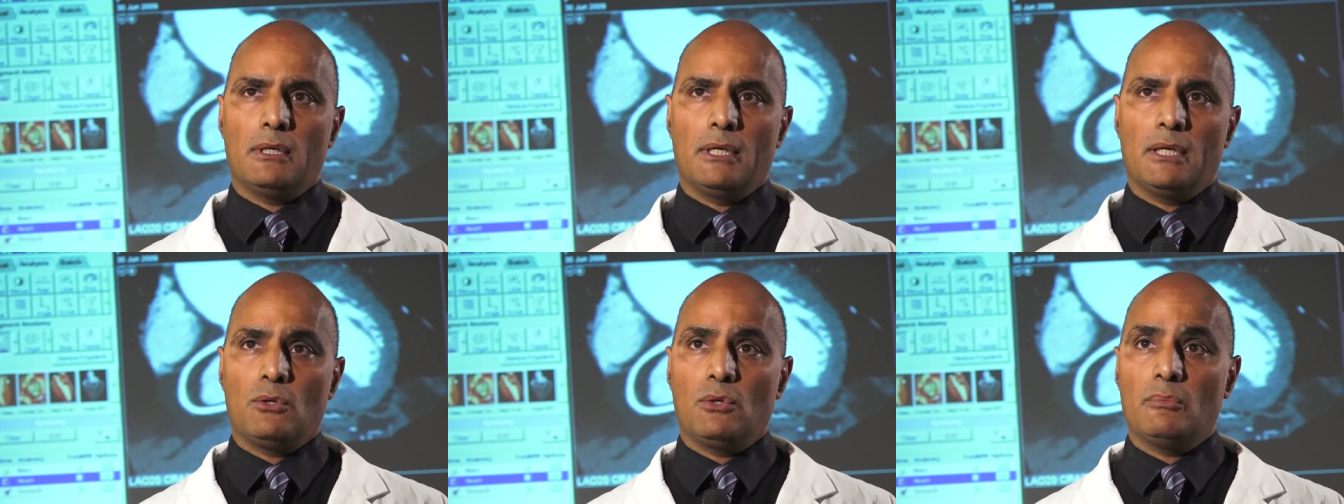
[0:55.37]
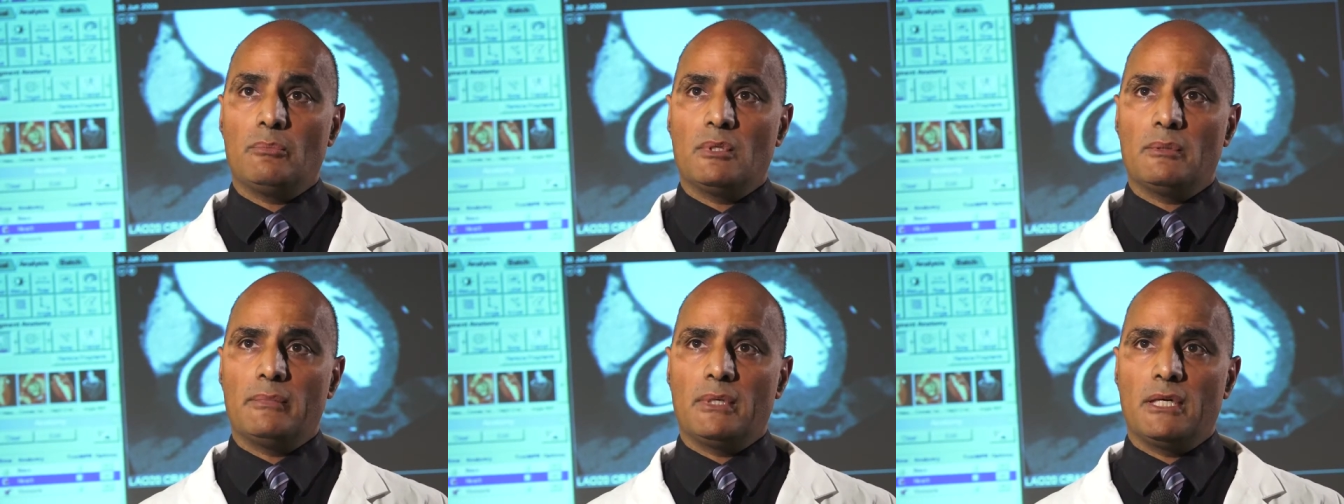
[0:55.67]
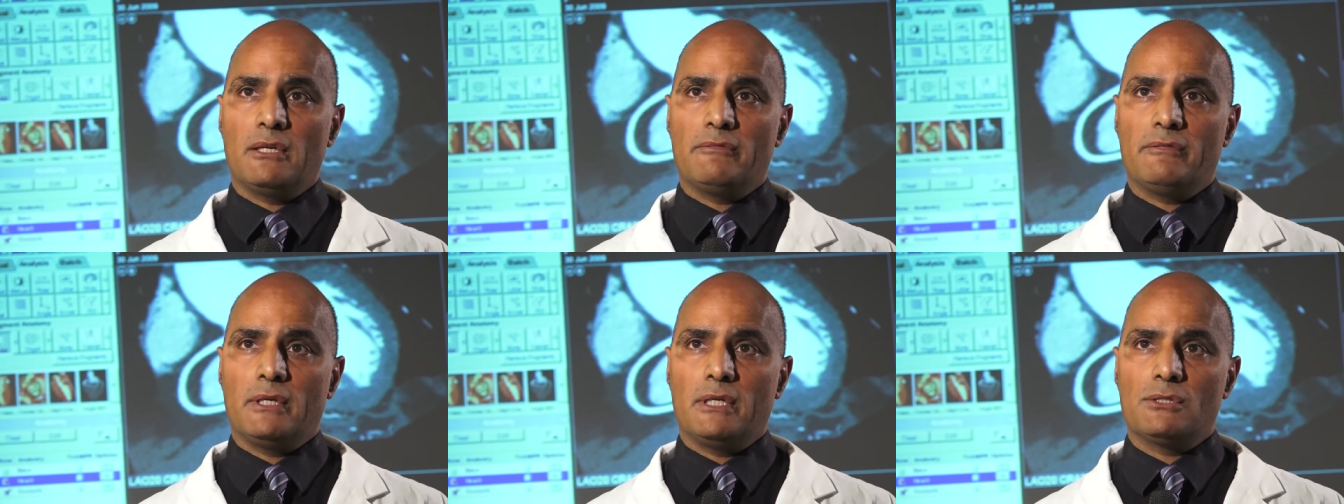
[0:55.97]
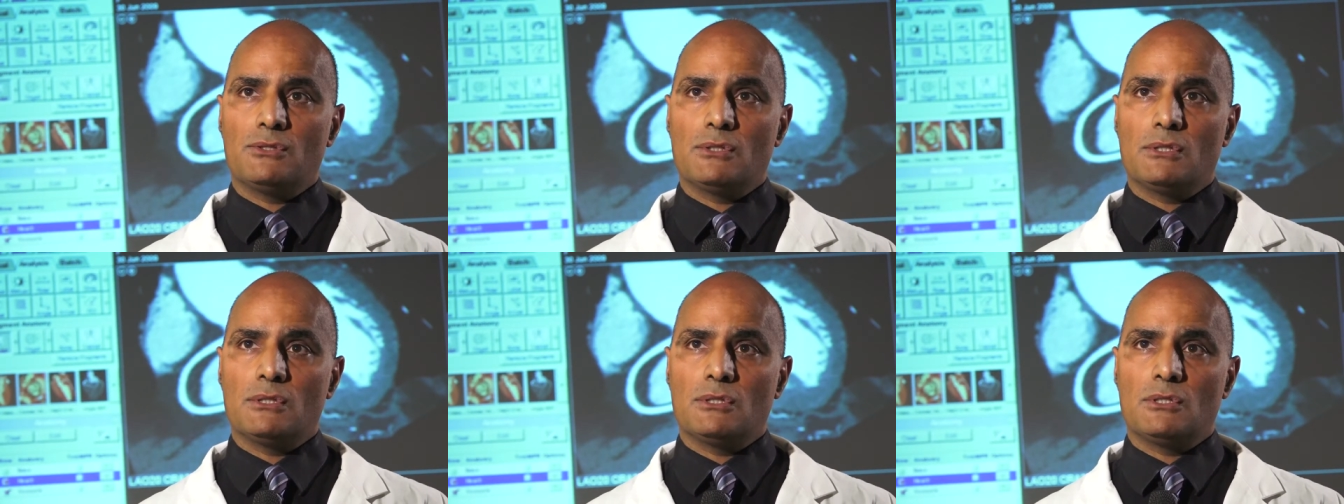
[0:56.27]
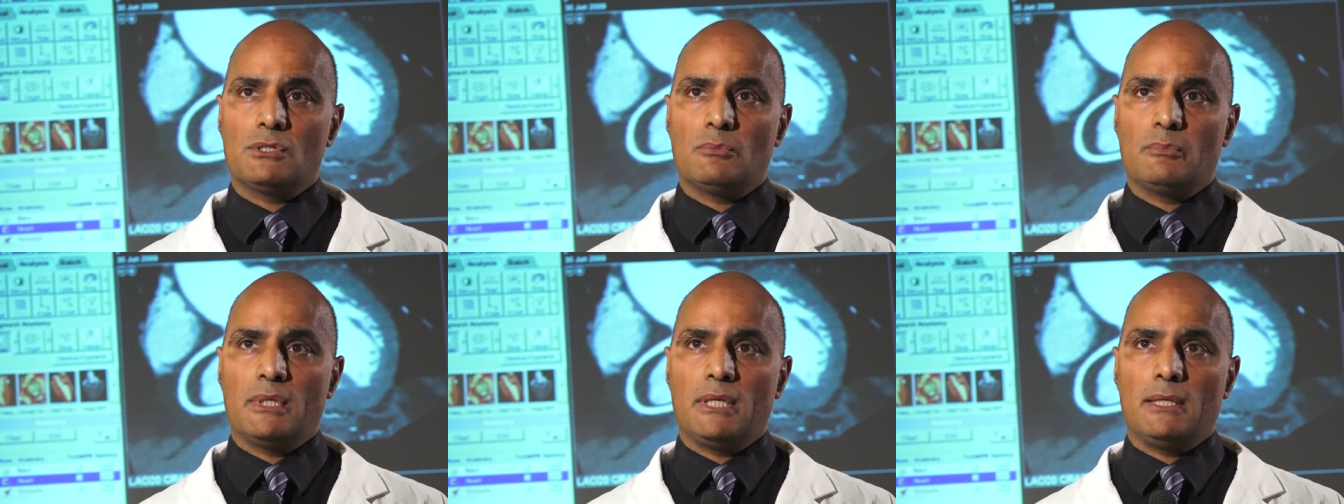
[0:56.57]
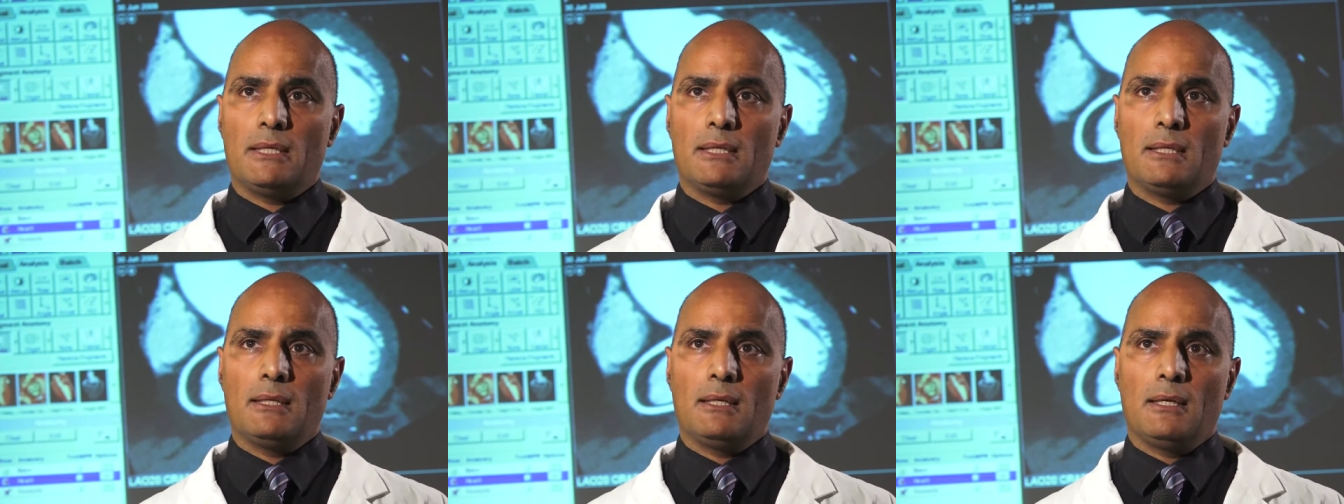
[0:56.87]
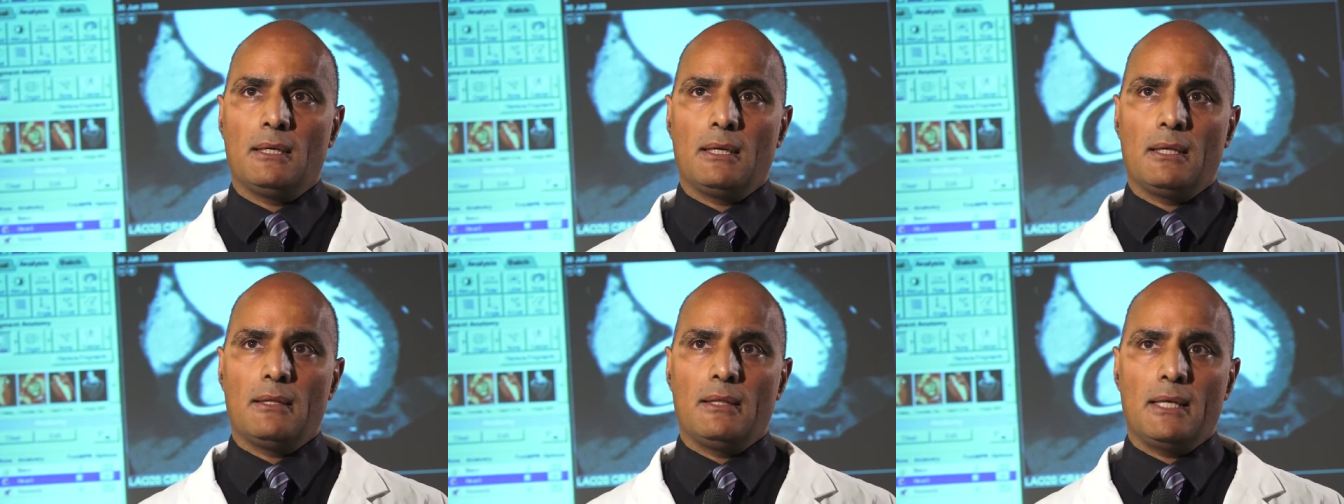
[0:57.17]
equipment manufacturers to make
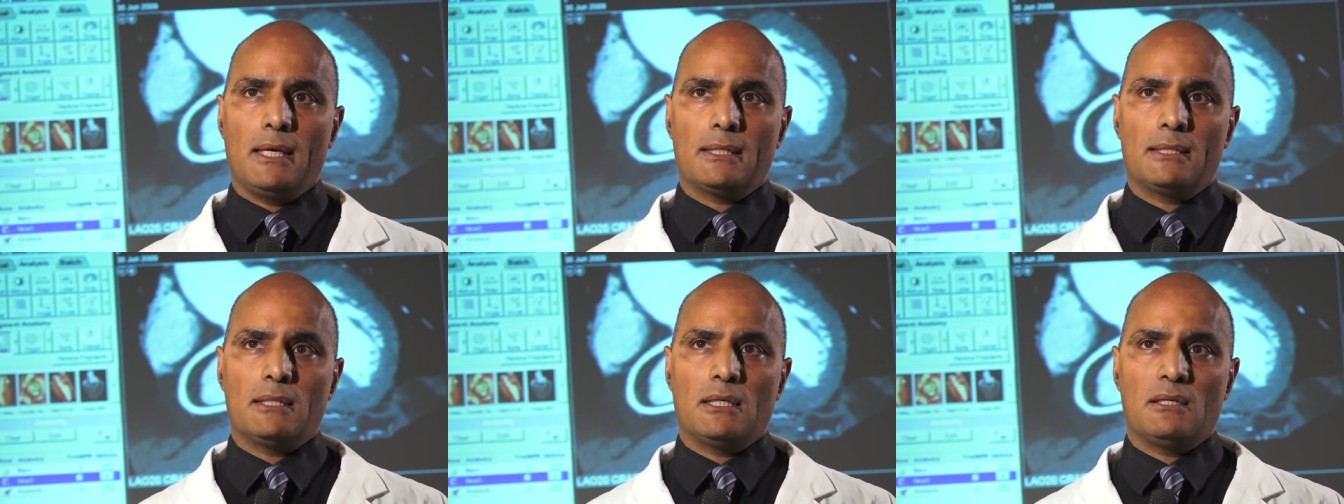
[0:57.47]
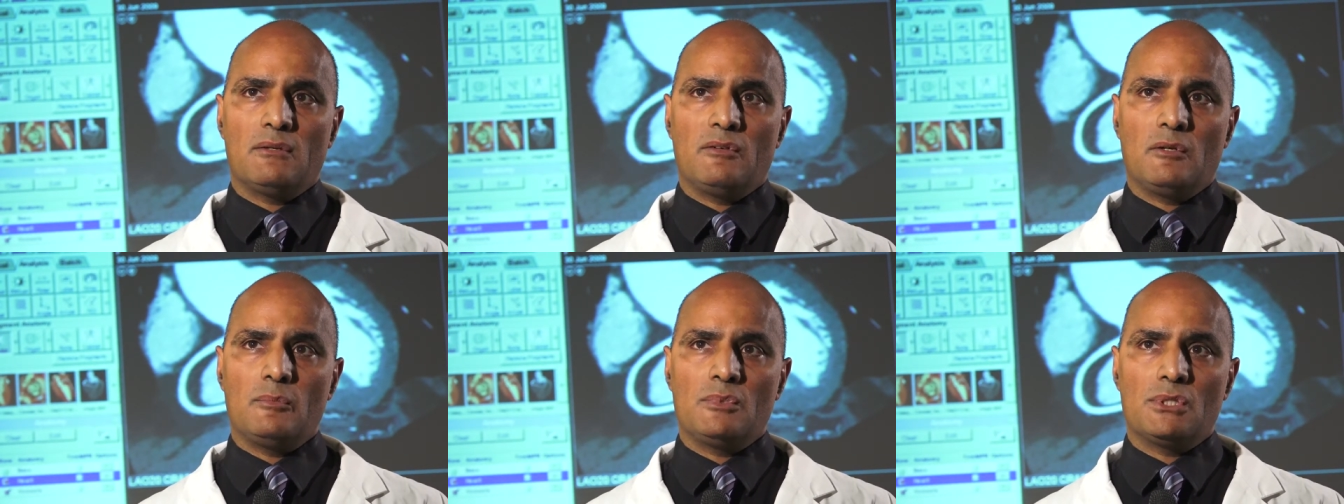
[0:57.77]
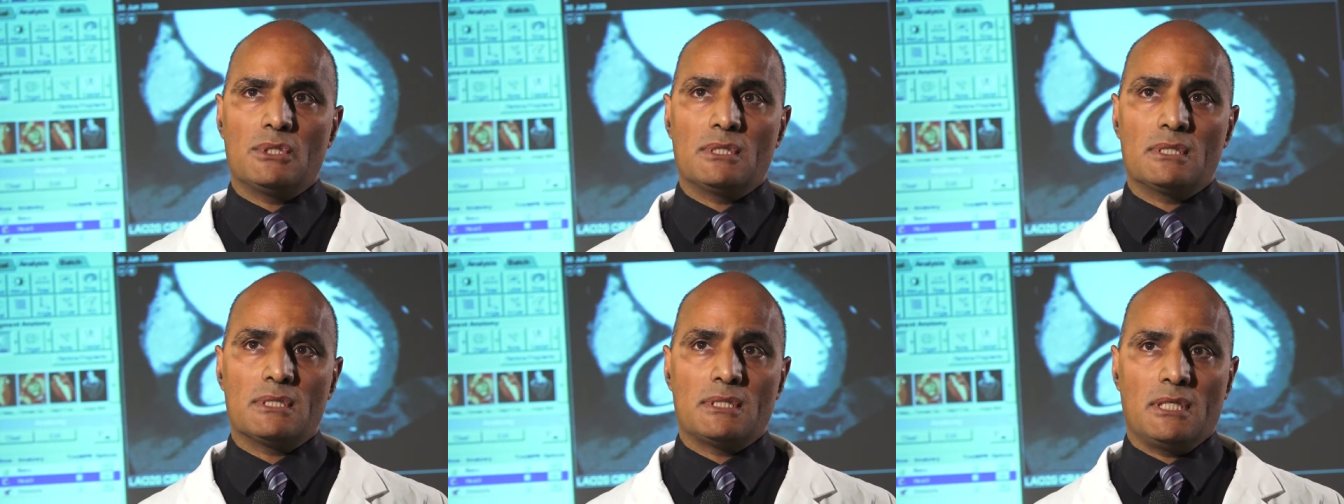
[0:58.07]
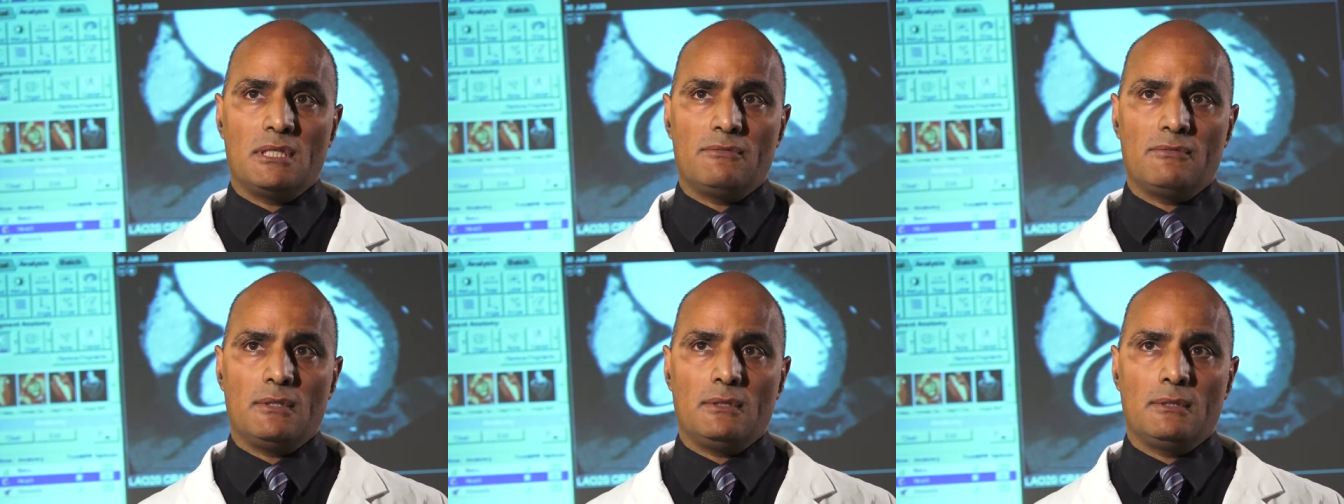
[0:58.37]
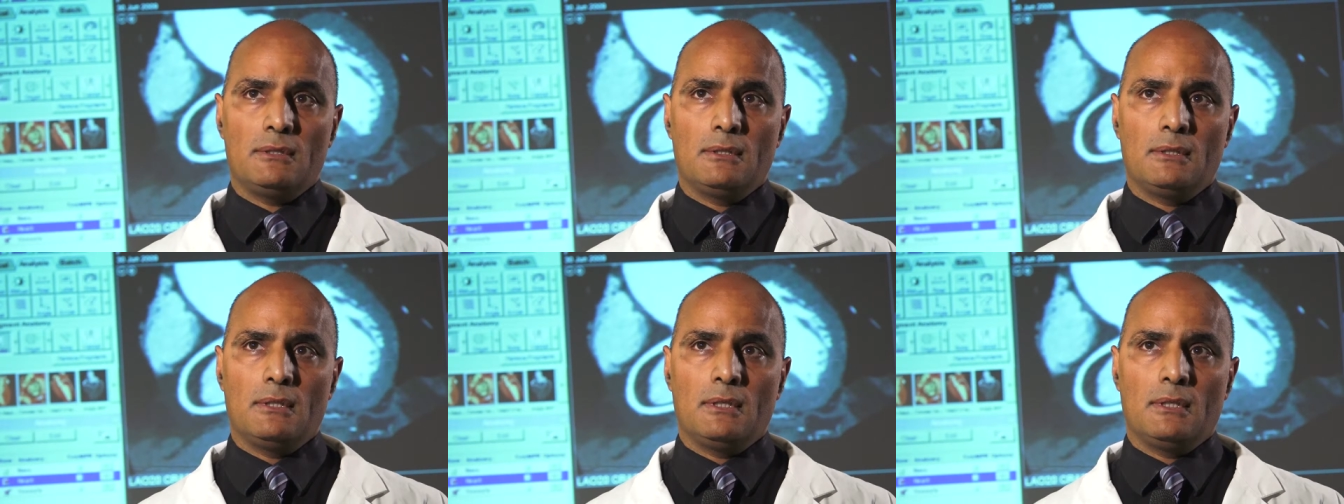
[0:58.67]
that kind of imaging safer,